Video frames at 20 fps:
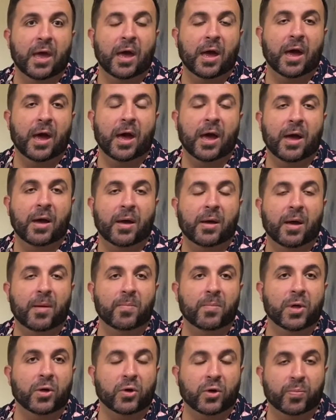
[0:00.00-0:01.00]
a
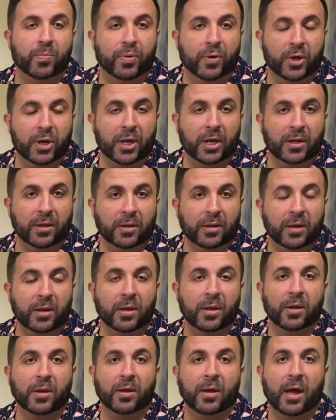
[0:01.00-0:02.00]
milk pudding.
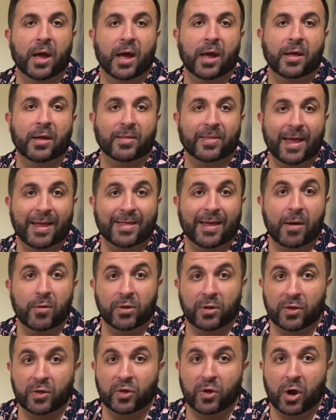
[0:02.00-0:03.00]
That's how
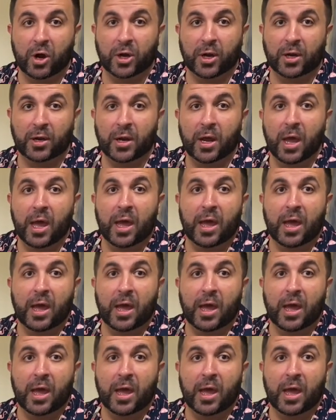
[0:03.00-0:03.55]
it started.